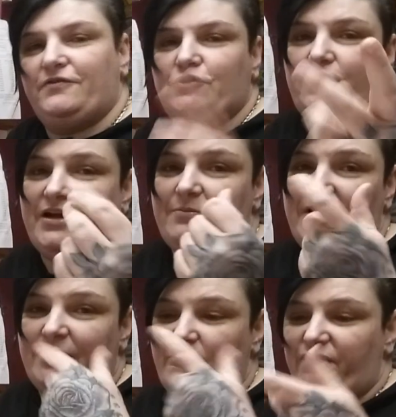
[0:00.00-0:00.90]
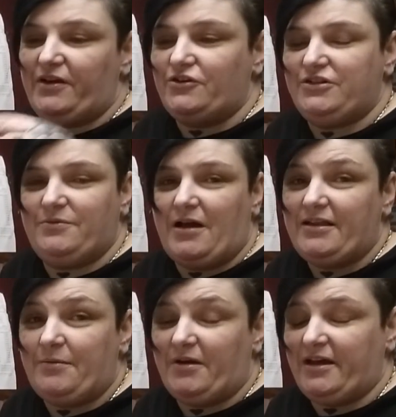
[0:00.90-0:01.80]
Sorry, I'm looking my fingers to me. I
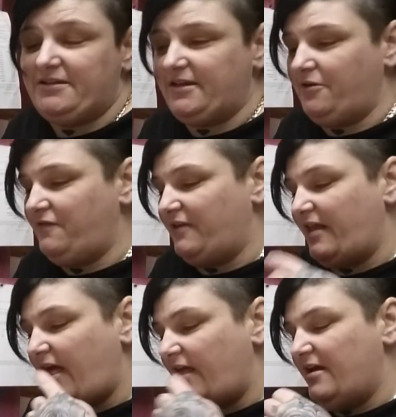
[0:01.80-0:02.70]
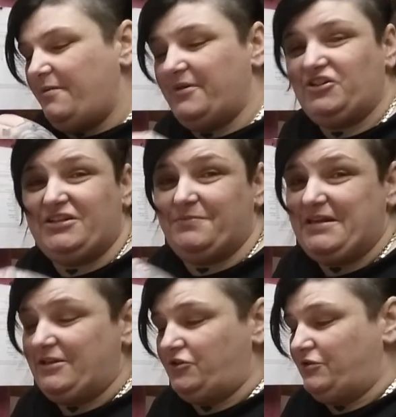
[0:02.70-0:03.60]
give my kids a row for that. It's just
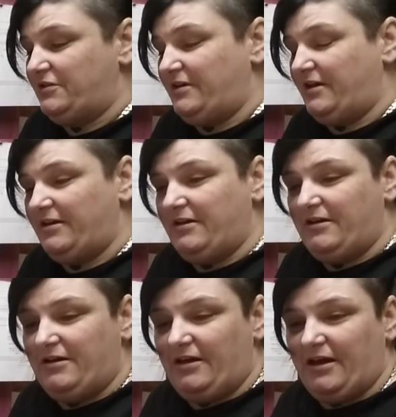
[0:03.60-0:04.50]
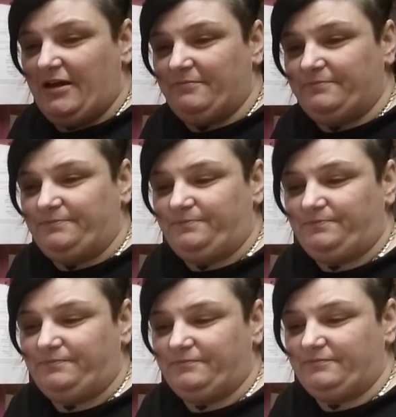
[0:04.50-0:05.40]
me that's using it. Um,
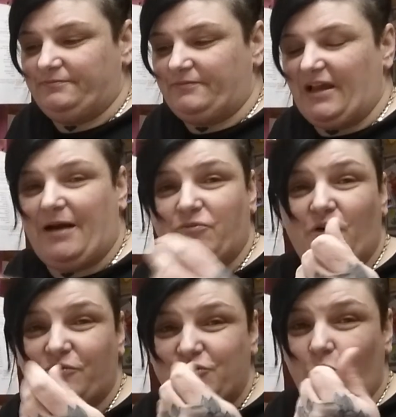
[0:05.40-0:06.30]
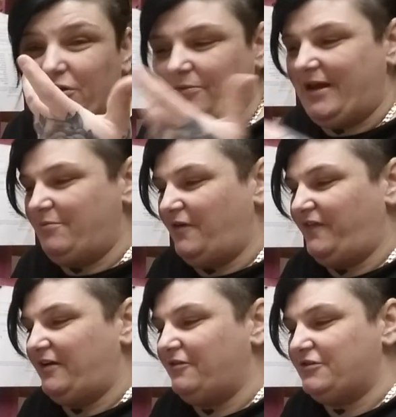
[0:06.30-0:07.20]
I'm not totally wetting my
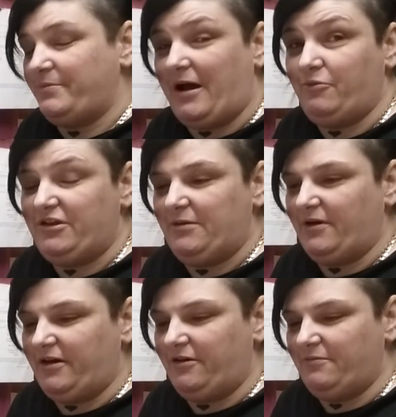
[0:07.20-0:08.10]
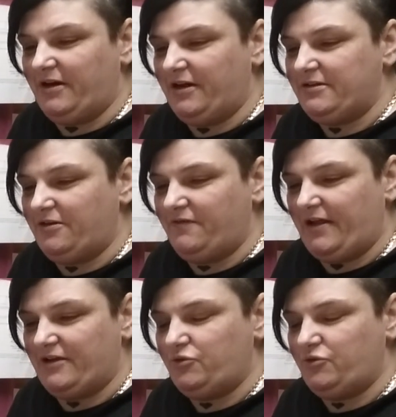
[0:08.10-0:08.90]
fingers, but I would give my, count, my kids a for that.